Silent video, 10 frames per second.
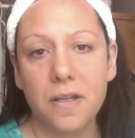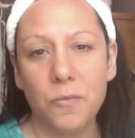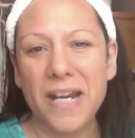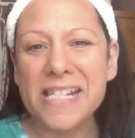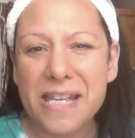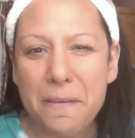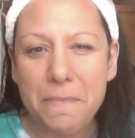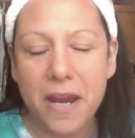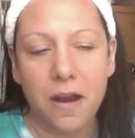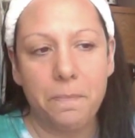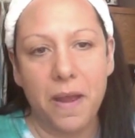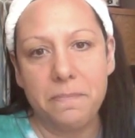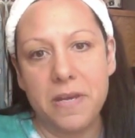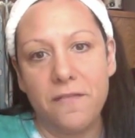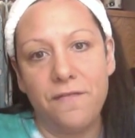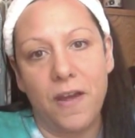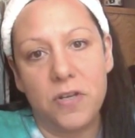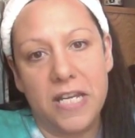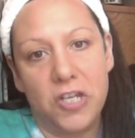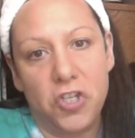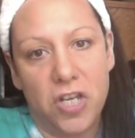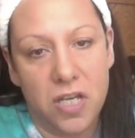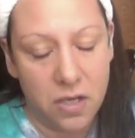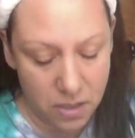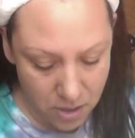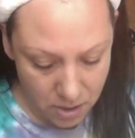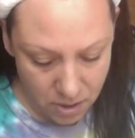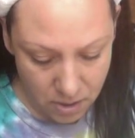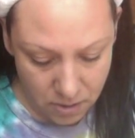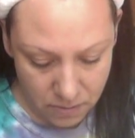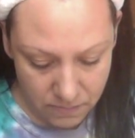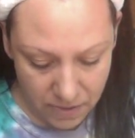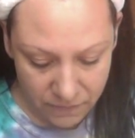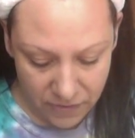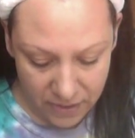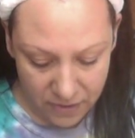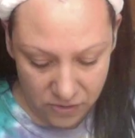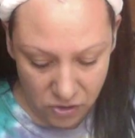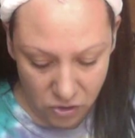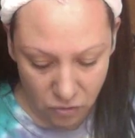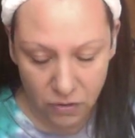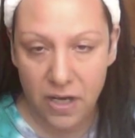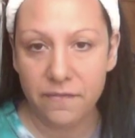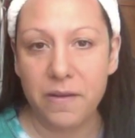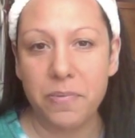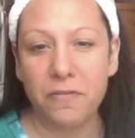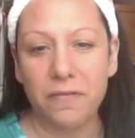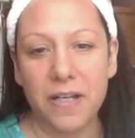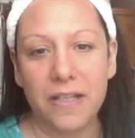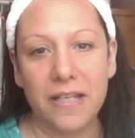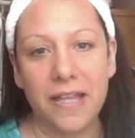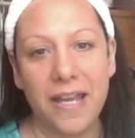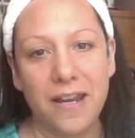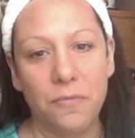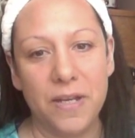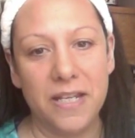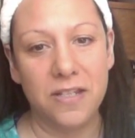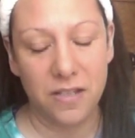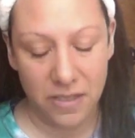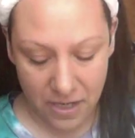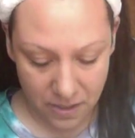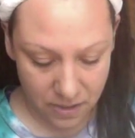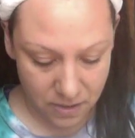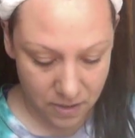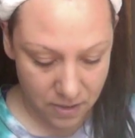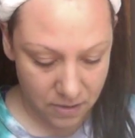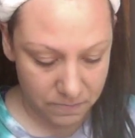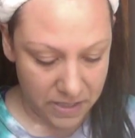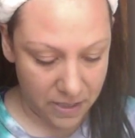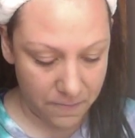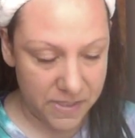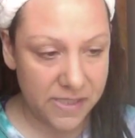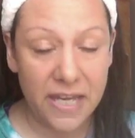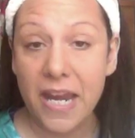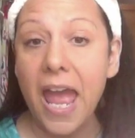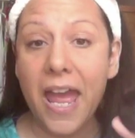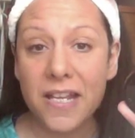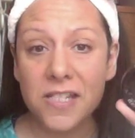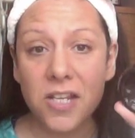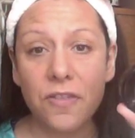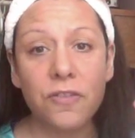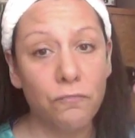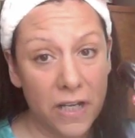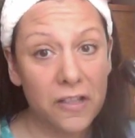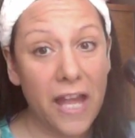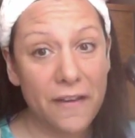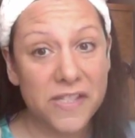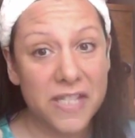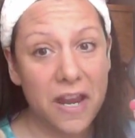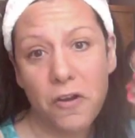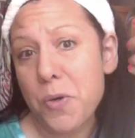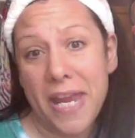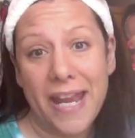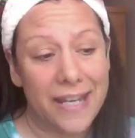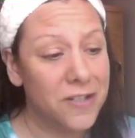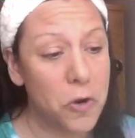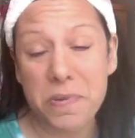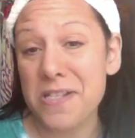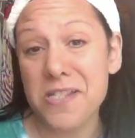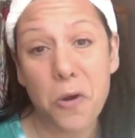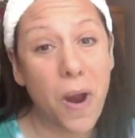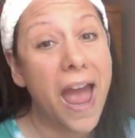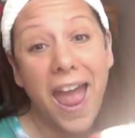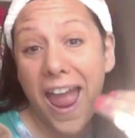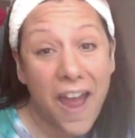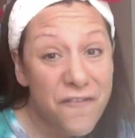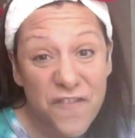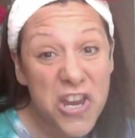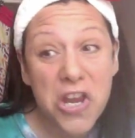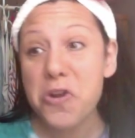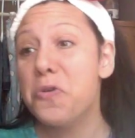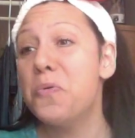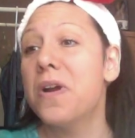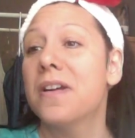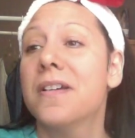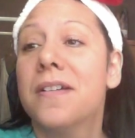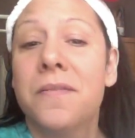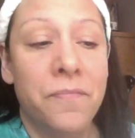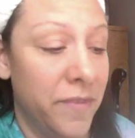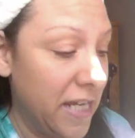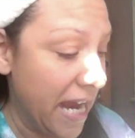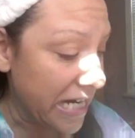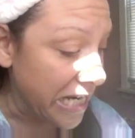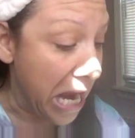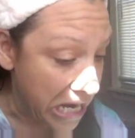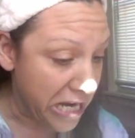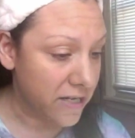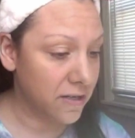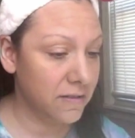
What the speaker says: When I say makeup, I mean foundation. Everything else is gravy, but really, like, we need to, like, make up the skin. And real life scenario, can't get it open, so F you. You ain't getting it.